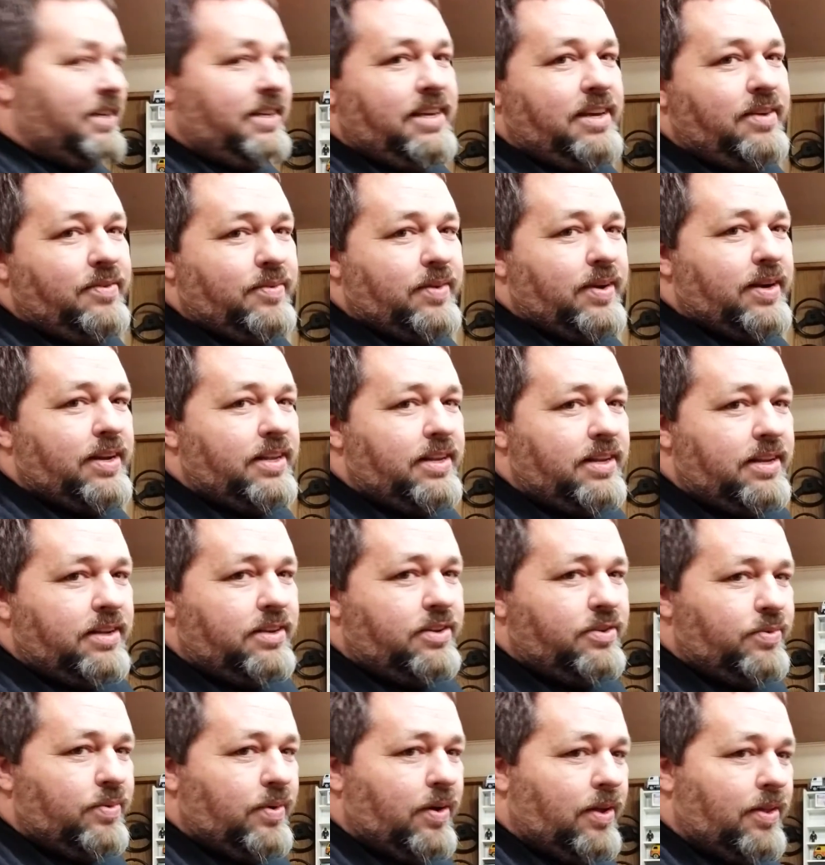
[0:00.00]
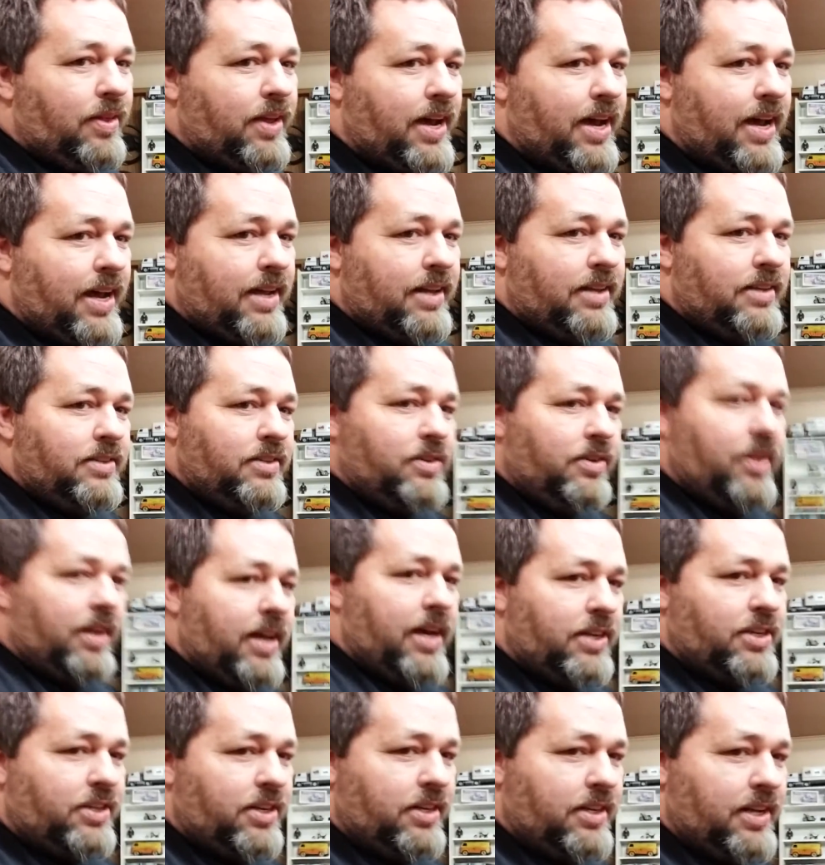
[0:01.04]
get ready to do all that. So
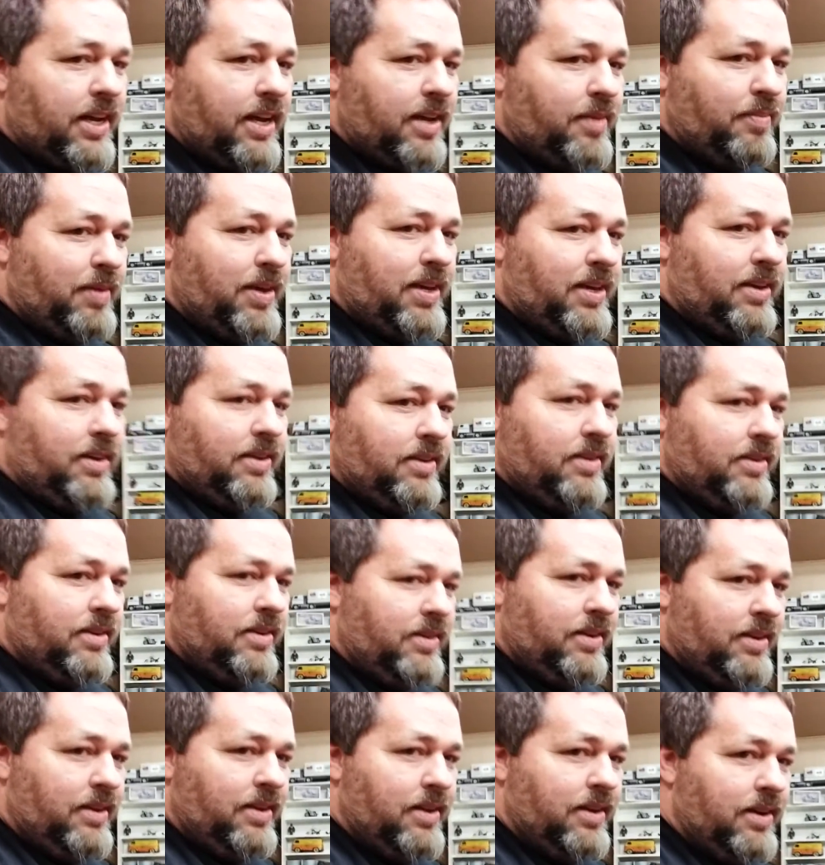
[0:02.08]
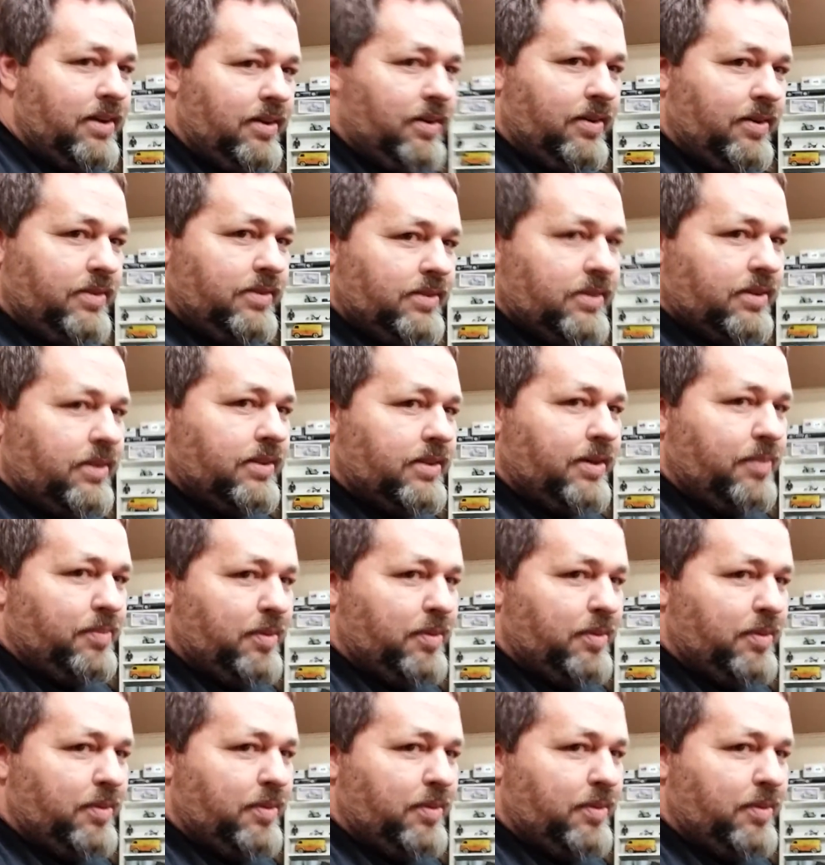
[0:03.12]
that should take me... it's going to